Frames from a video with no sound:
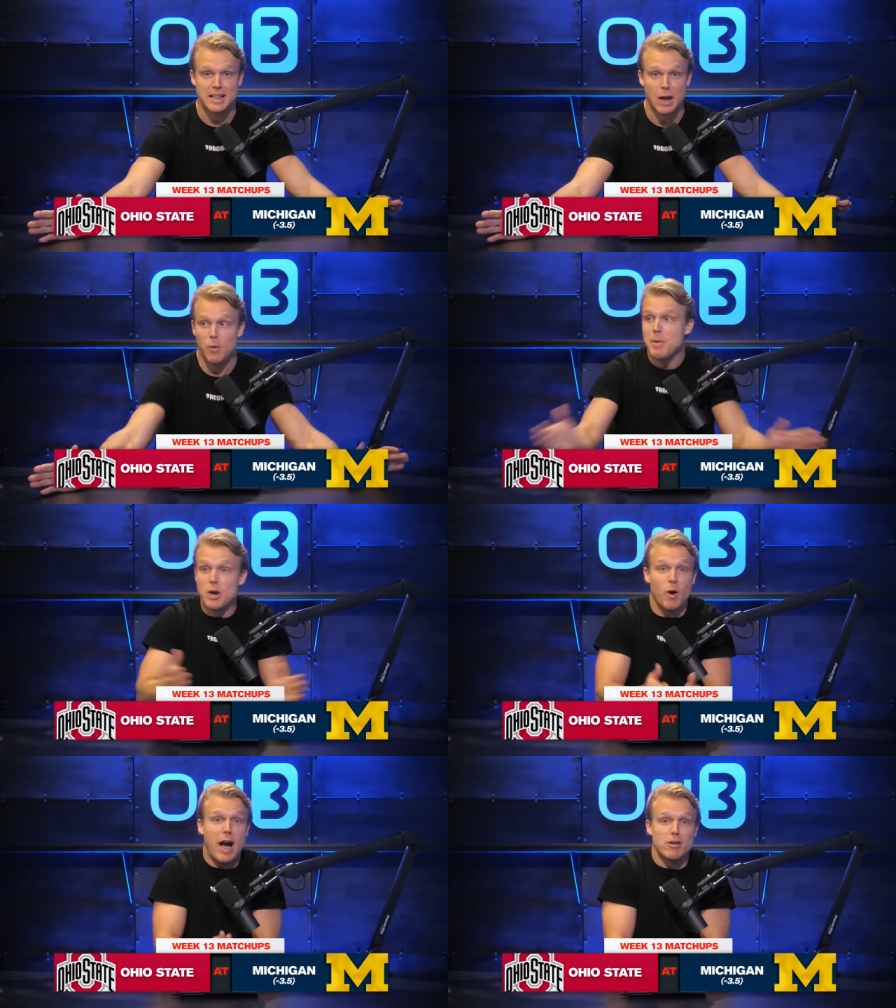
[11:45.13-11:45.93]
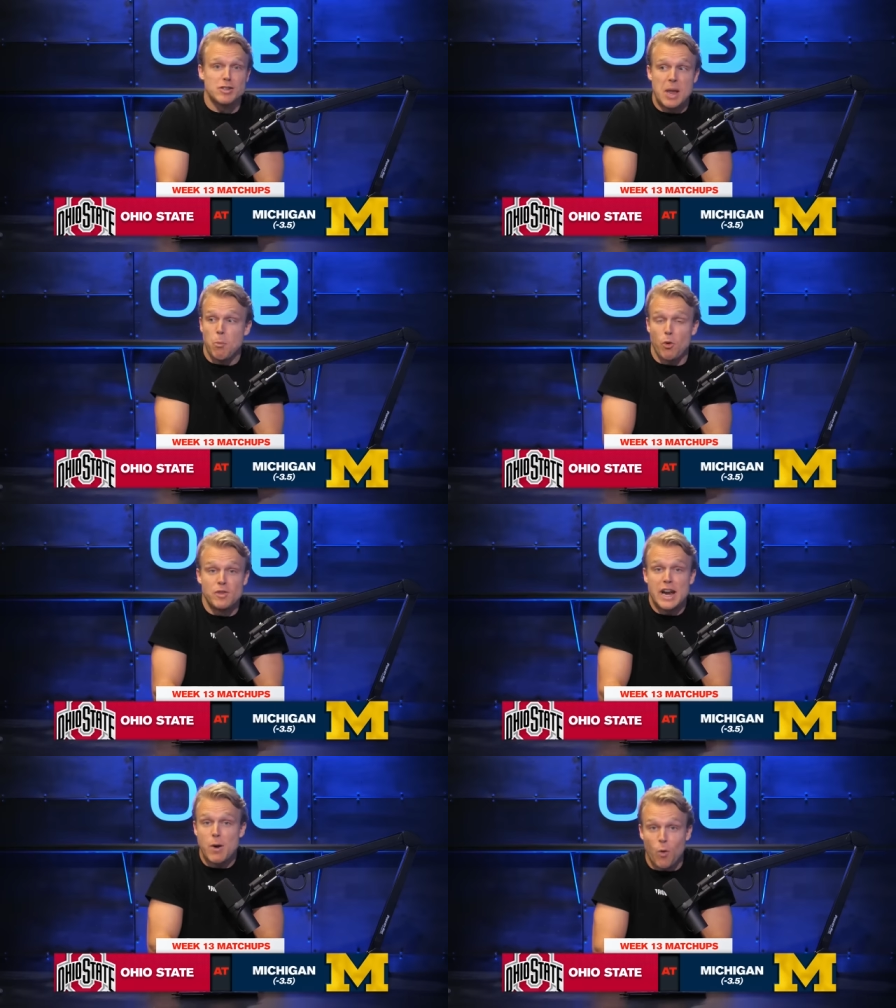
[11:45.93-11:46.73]
Like, we've been to Ohio State more than
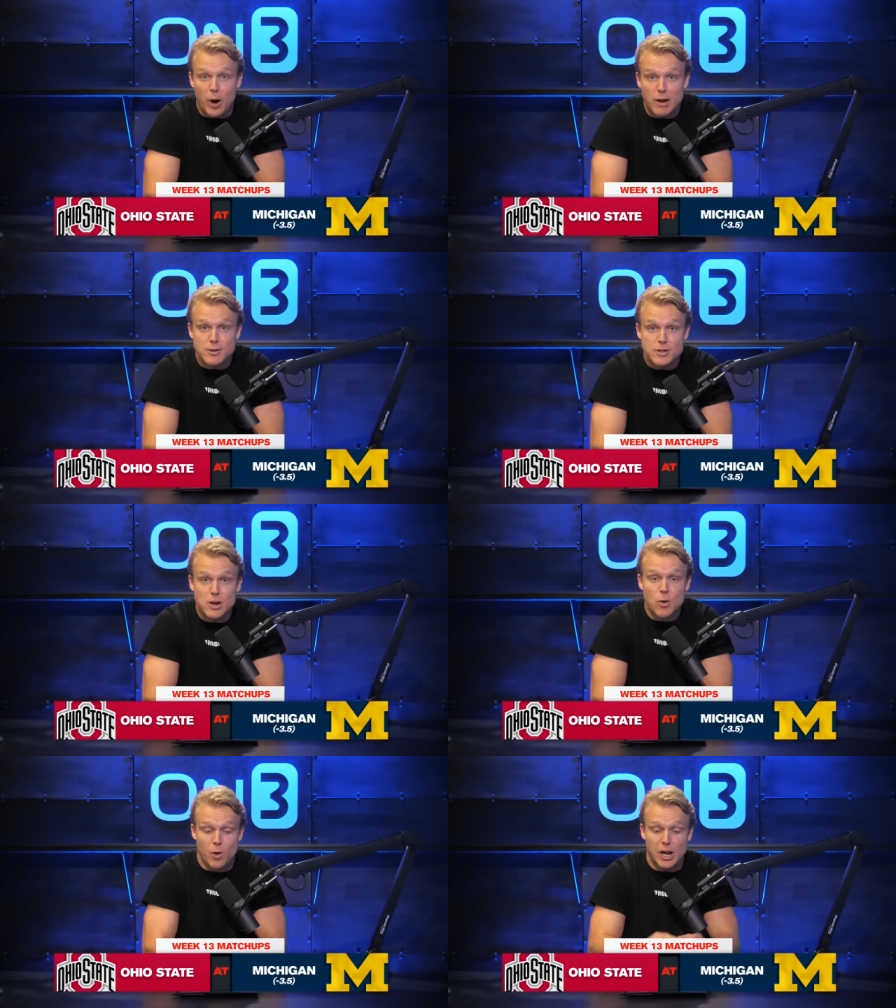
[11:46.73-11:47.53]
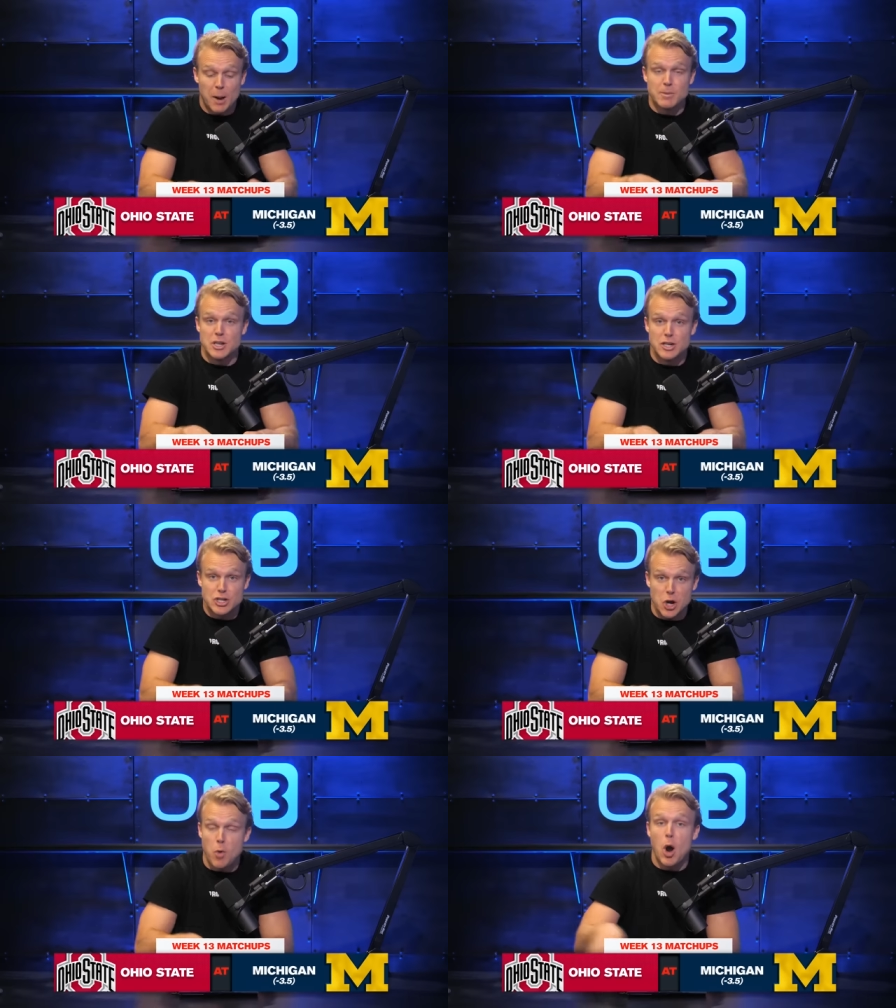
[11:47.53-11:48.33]
anywhere else when it comes to this
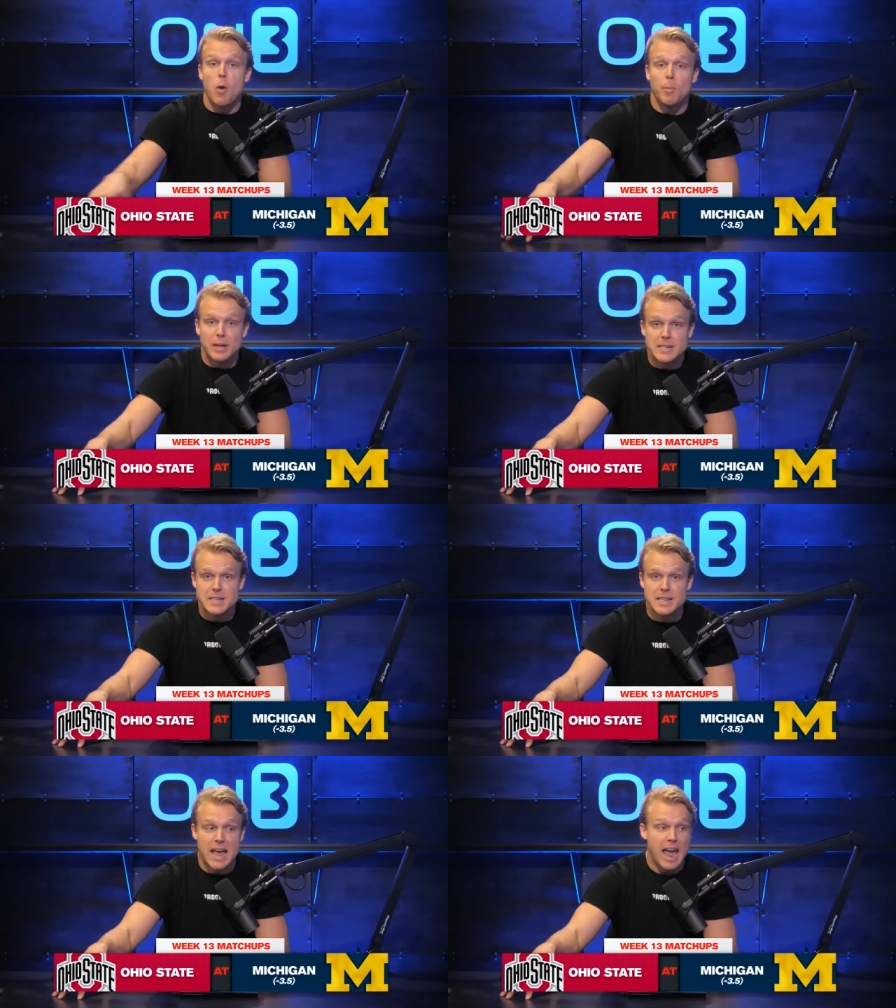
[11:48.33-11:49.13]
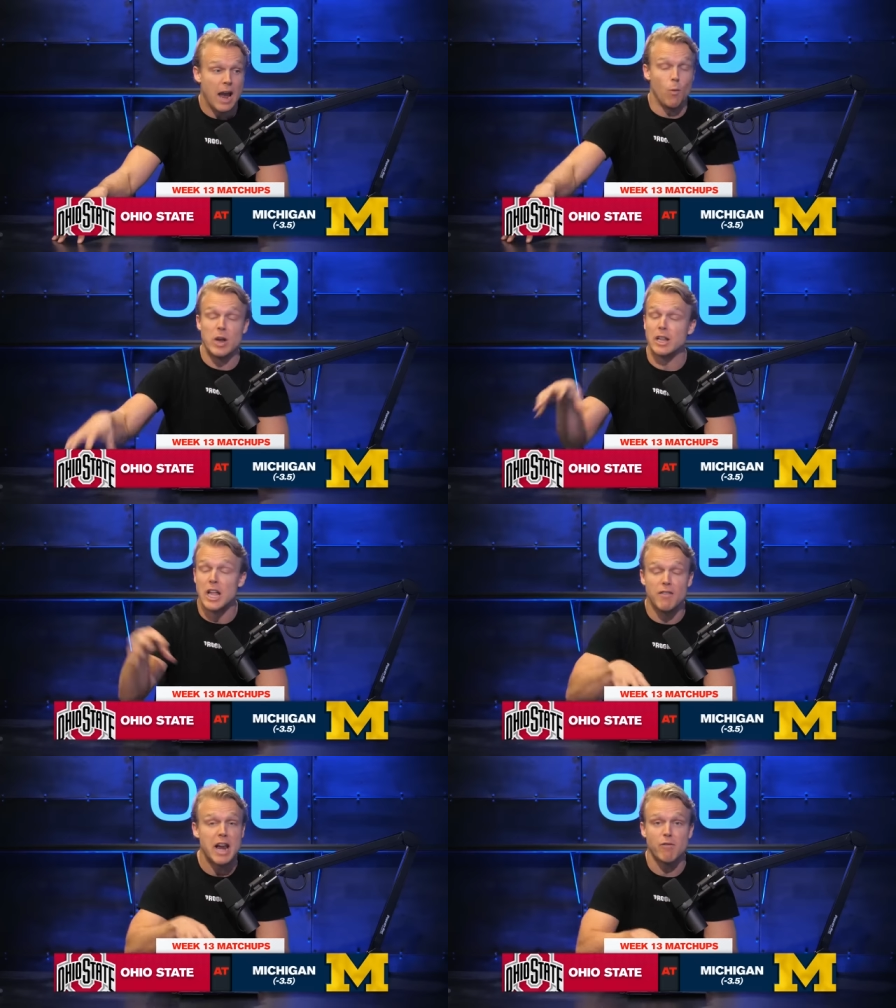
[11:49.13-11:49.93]
show going places, and we
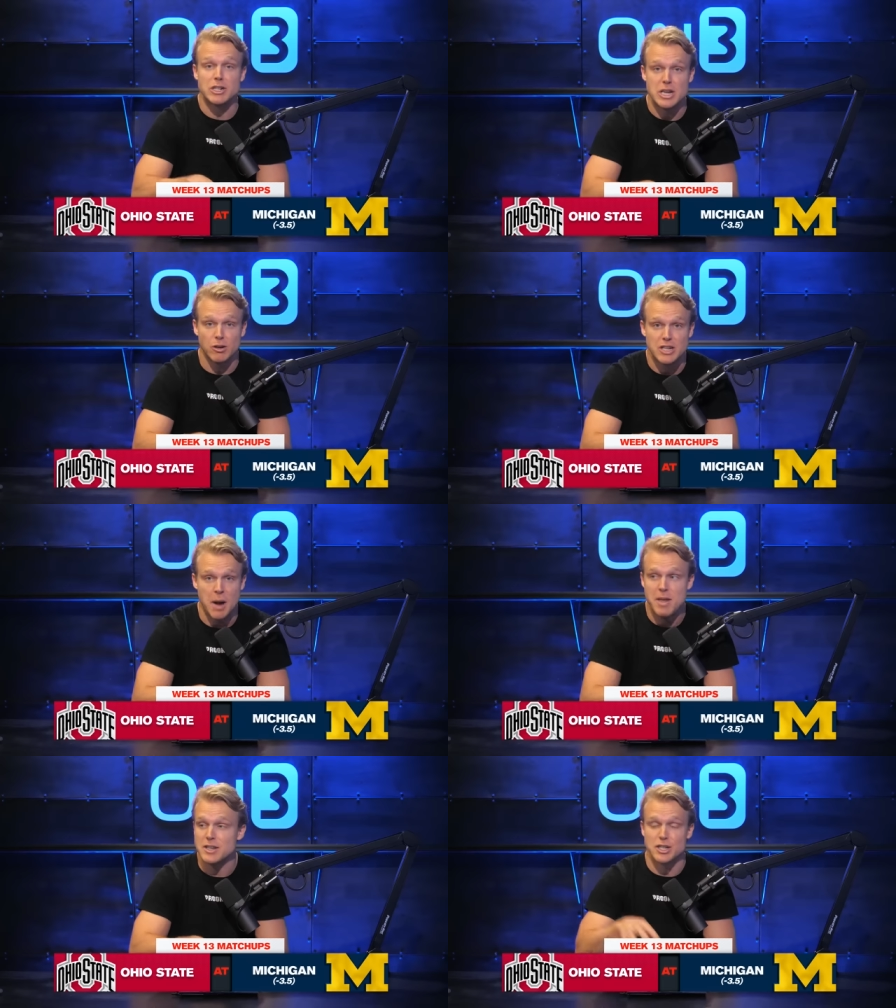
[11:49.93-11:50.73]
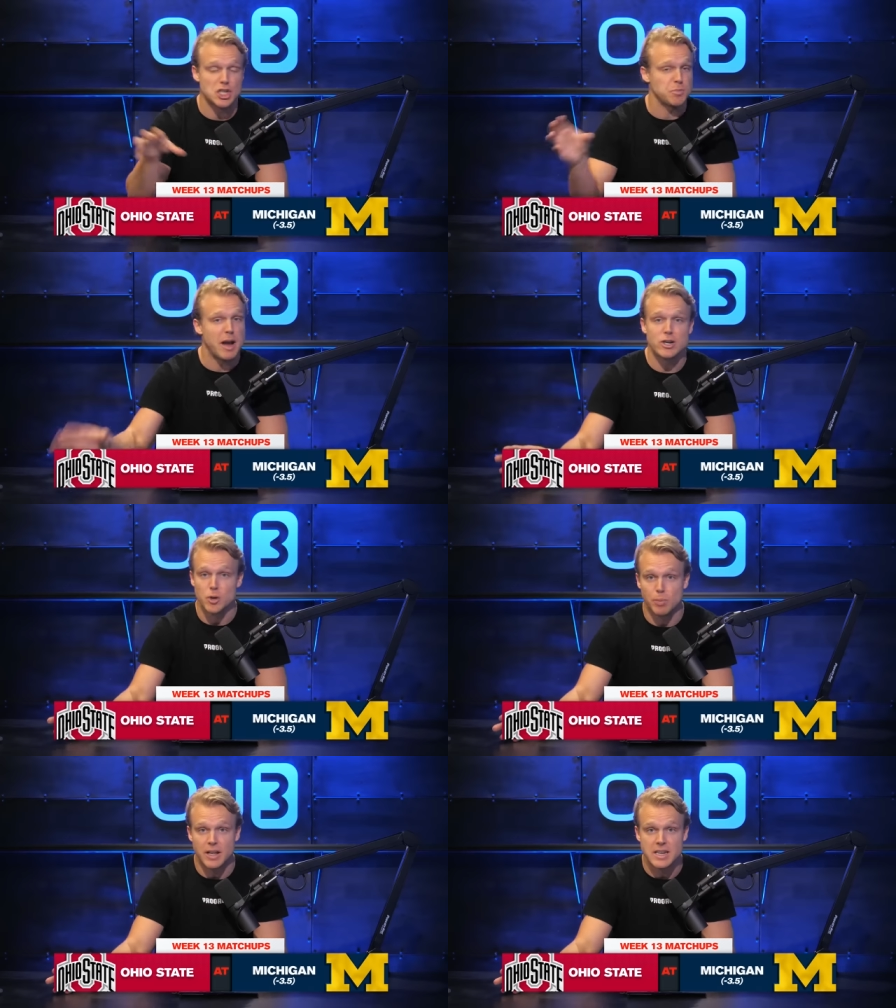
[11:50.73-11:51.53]
love it every single time. It is a special
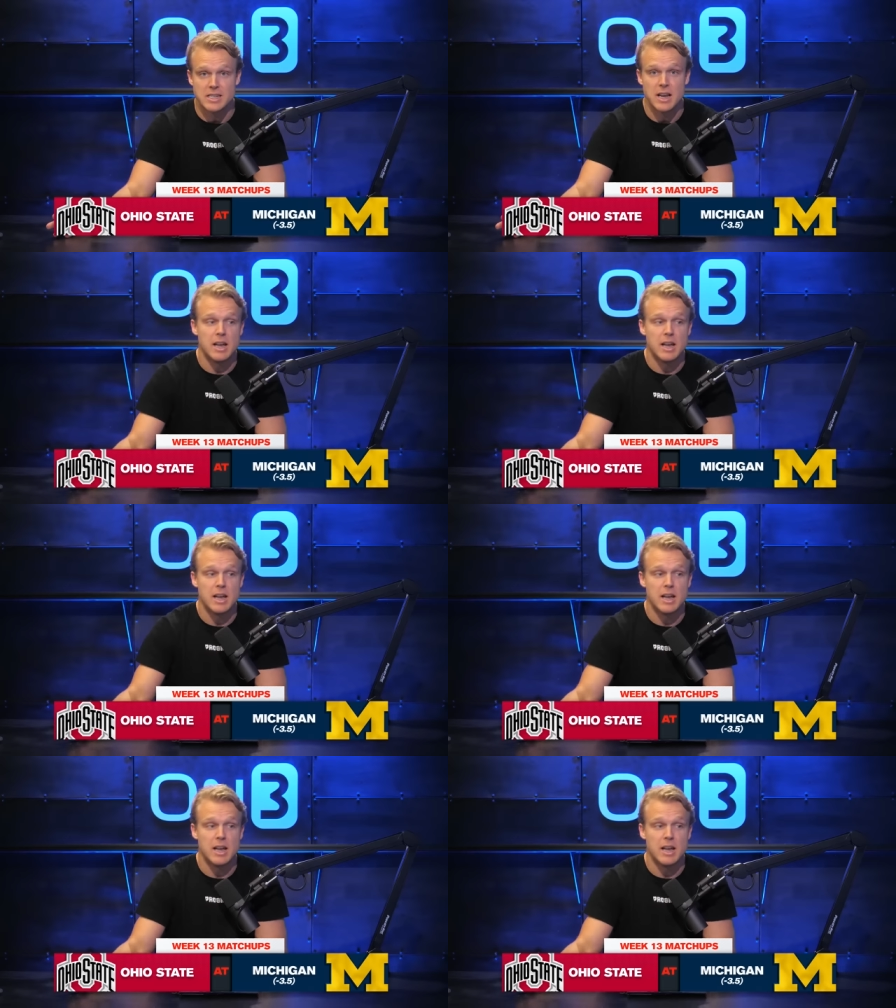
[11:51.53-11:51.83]
place.